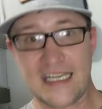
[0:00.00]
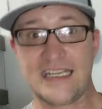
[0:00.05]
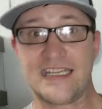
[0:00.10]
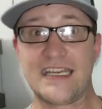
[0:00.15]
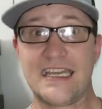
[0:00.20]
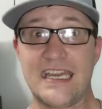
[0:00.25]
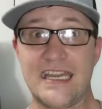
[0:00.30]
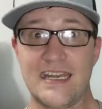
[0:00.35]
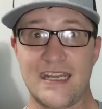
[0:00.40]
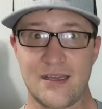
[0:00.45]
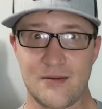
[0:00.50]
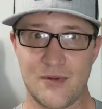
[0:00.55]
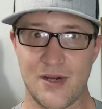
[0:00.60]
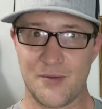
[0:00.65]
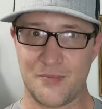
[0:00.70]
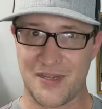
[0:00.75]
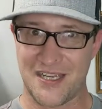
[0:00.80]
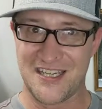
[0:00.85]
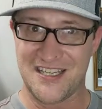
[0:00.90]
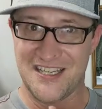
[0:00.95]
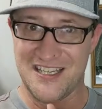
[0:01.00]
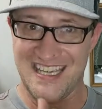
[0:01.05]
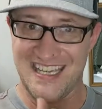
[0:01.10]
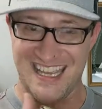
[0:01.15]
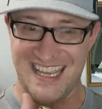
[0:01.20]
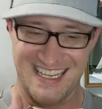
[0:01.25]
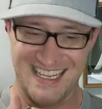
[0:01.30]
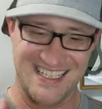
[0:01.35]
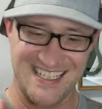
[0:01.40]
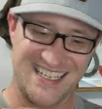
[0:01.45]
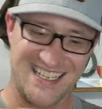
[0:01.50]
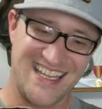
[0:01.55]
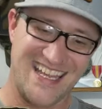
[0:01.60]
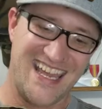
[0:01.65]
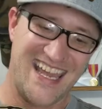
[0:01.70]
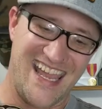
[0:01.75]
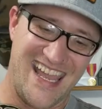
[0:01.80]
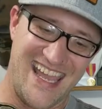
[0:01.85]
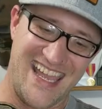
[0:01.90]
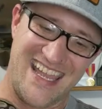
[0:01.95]
need to get him up
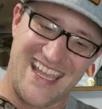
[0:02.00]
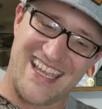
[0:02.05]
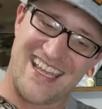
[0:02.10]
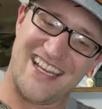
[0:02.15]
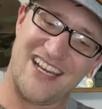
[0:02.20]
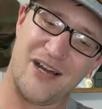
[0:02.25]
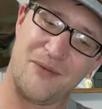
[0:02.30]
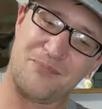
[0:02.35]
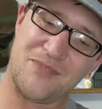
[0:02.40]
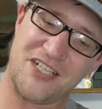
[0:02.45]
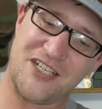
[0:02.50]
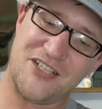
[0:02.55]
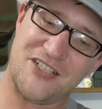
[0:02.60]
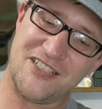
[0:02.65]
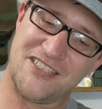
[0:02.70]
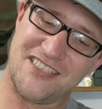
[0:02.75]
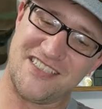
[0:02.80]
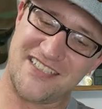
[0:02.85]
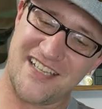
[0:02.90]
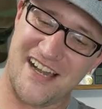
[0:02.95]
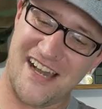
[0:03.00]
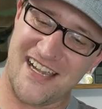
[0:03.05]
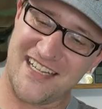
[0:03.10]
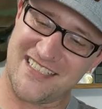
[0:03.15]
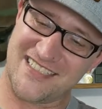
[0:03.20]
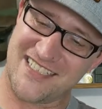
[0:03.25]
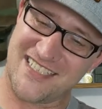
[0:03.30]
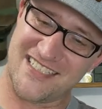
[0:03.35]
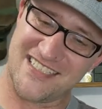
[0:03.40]
and up to good size,